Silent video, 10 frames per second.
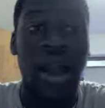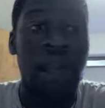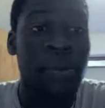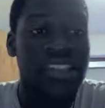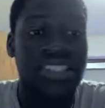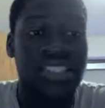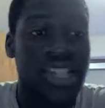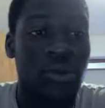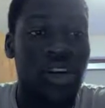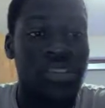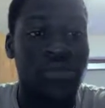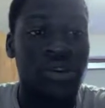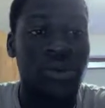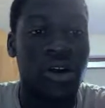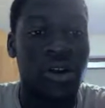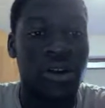might just stop watching football.